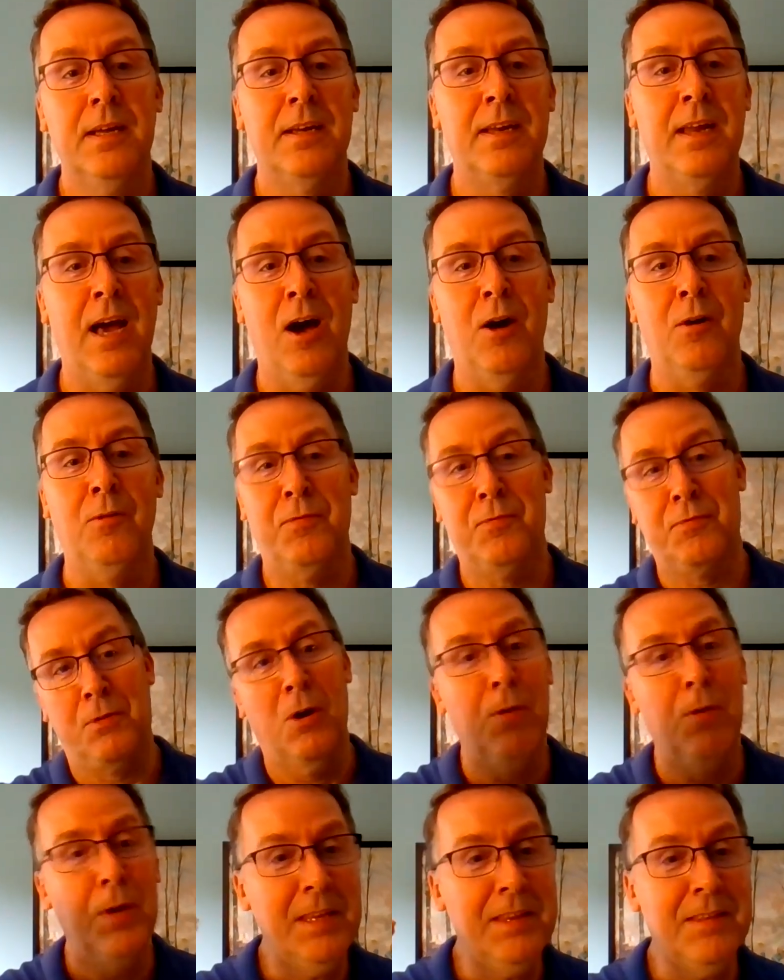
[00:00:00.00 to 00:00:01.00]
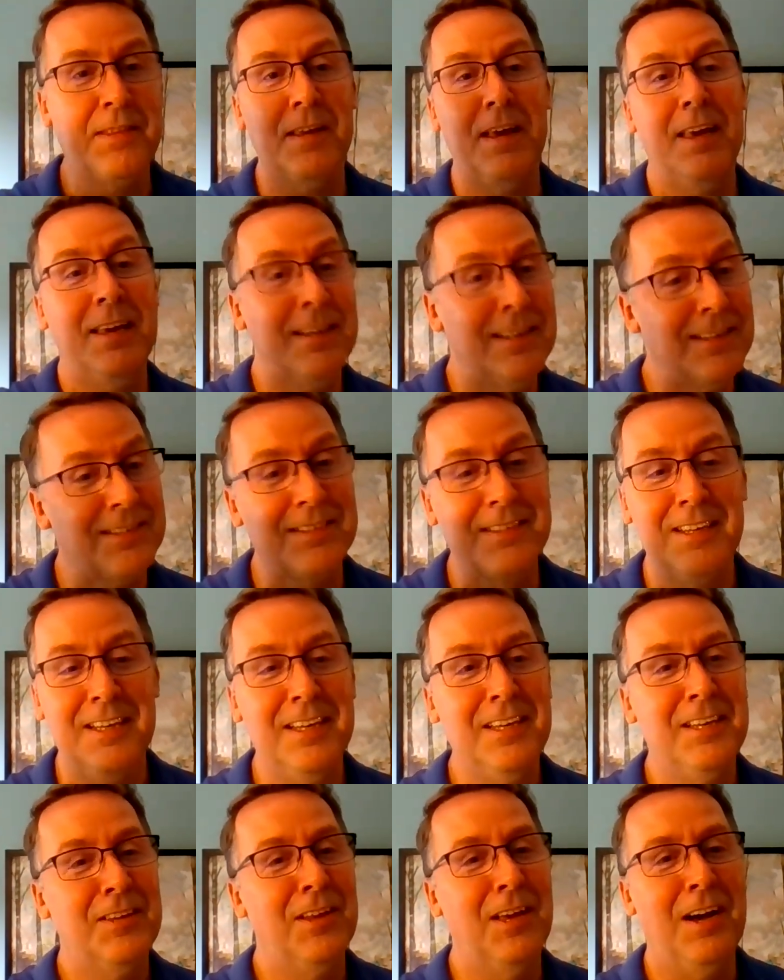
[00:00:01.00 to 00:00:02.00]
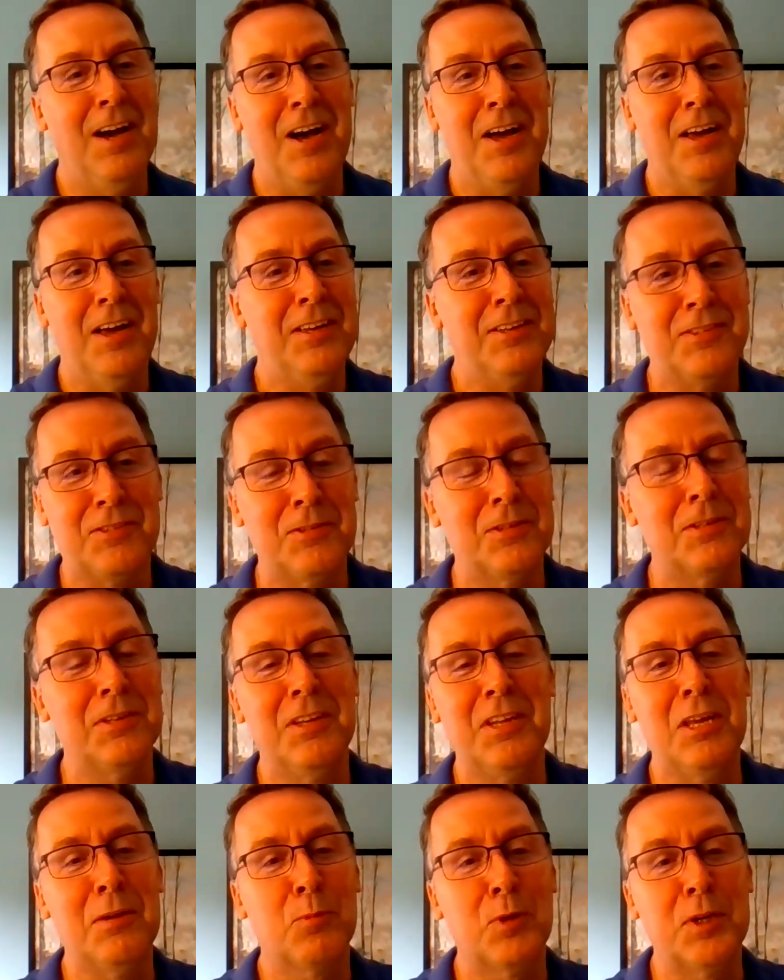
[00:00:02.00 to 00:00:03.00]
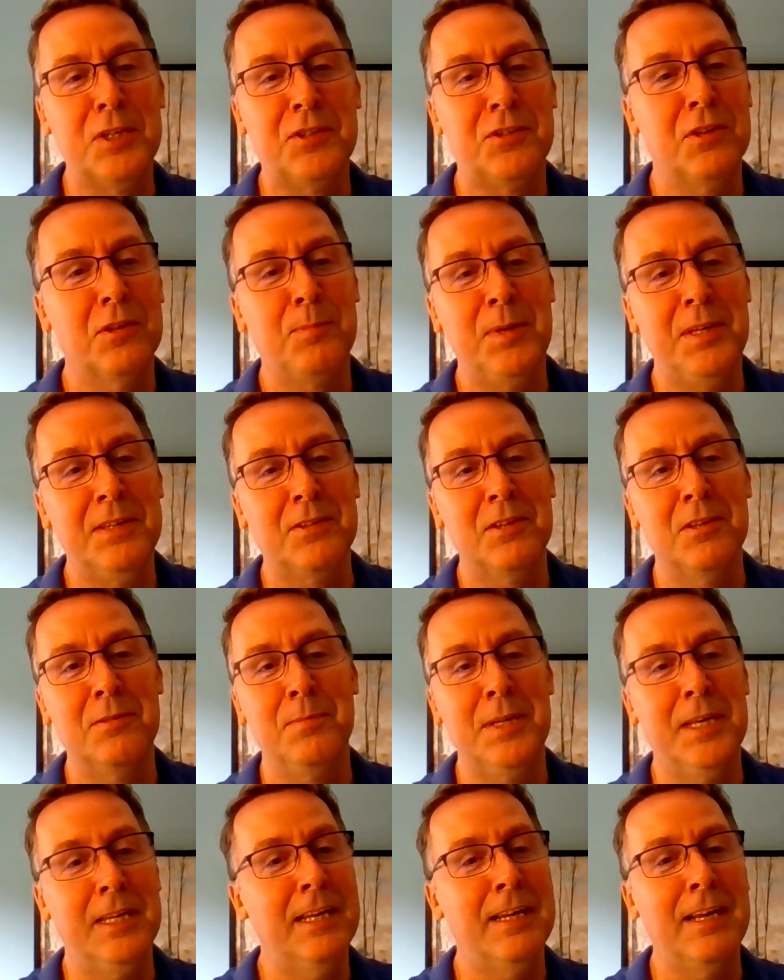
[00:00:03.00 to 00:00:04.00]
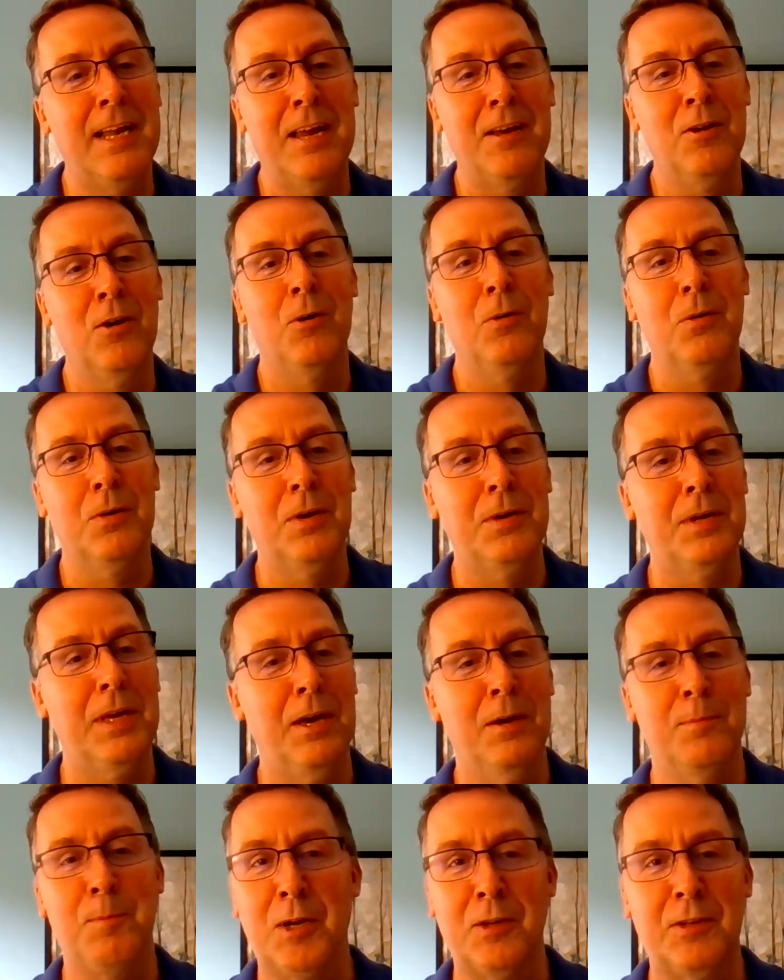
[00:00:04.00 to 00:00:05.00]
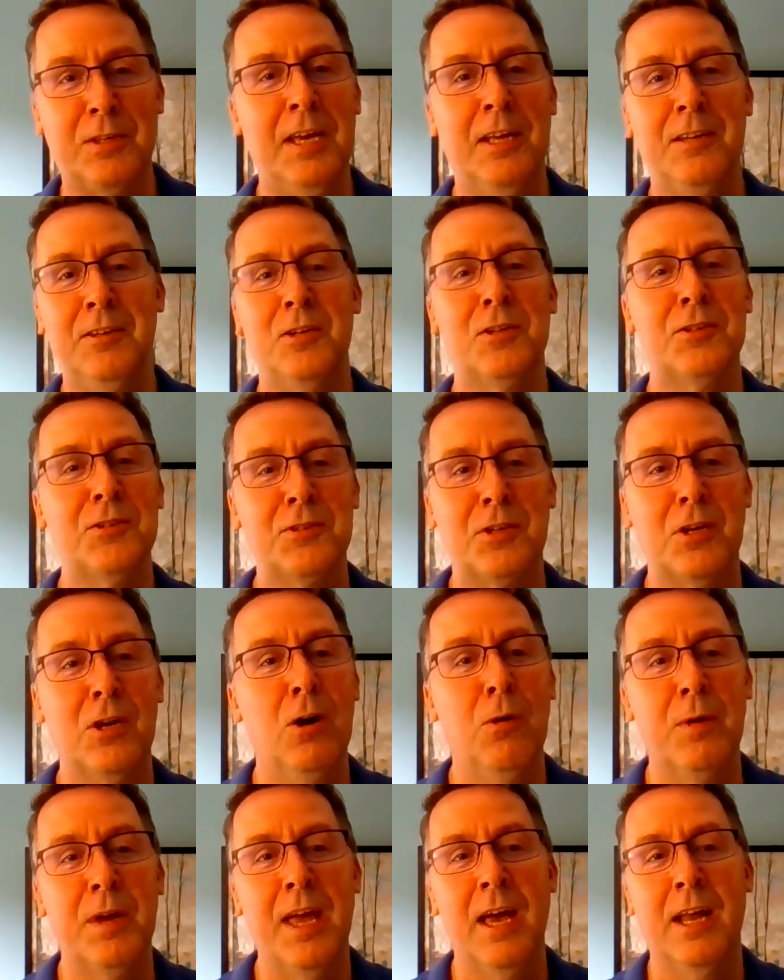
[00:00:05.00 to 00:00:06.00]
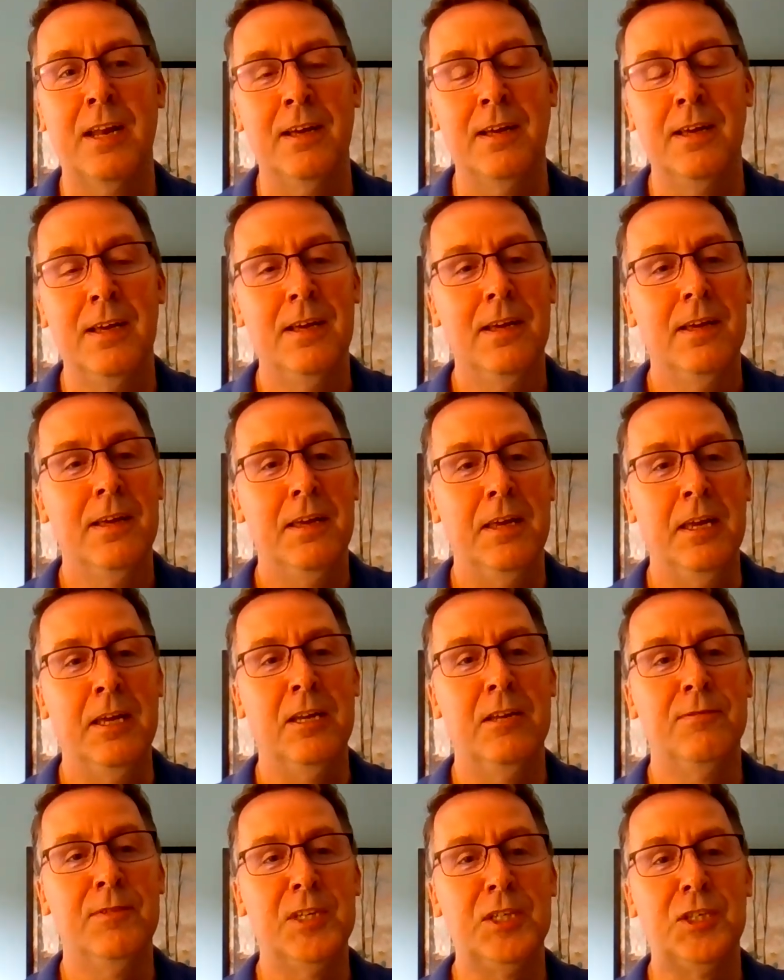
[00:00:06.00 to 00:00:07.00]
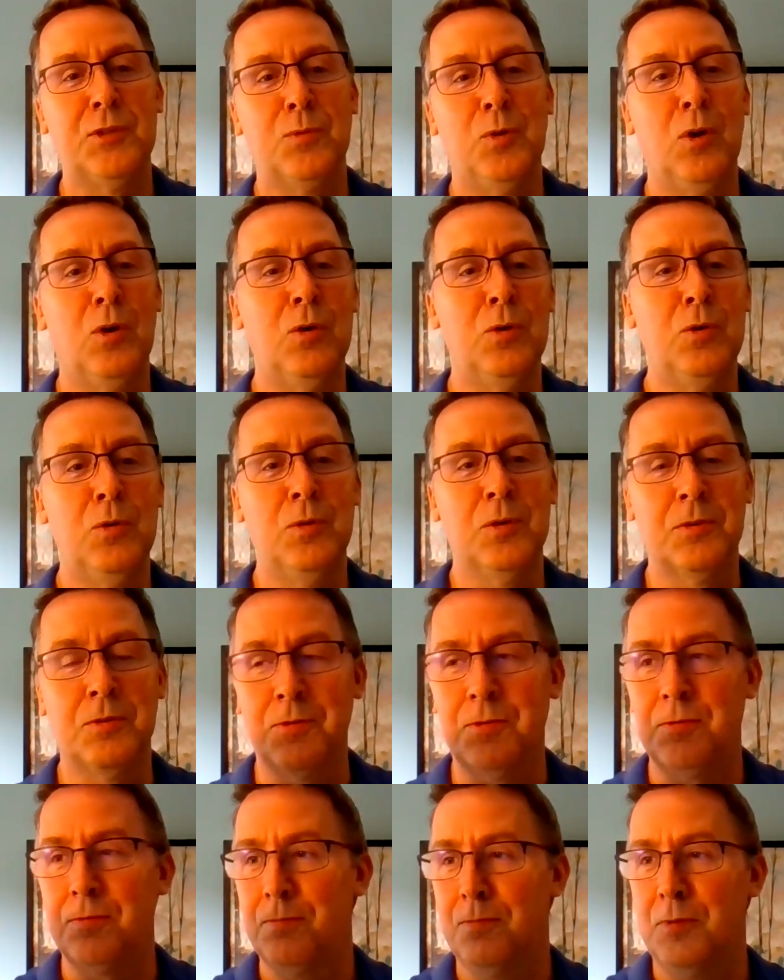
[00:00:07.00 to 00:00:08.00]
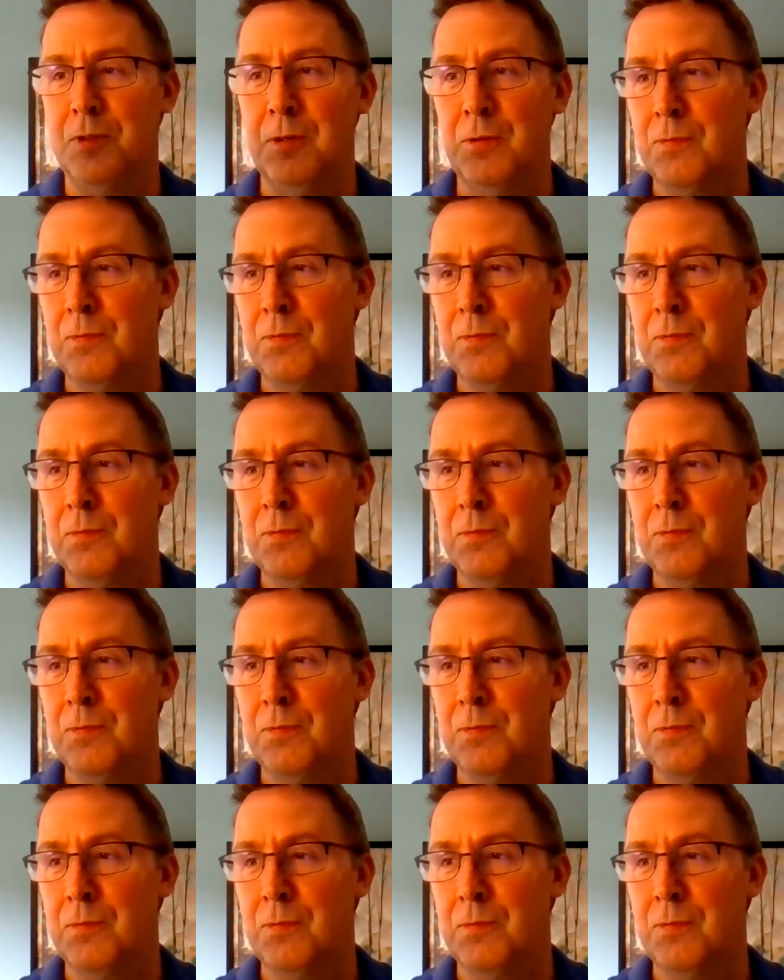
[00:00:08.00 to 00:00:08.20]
Now, throwing things is certainly a breach of the peace of the meeting. I know about 10 years ago, we had an individual who was,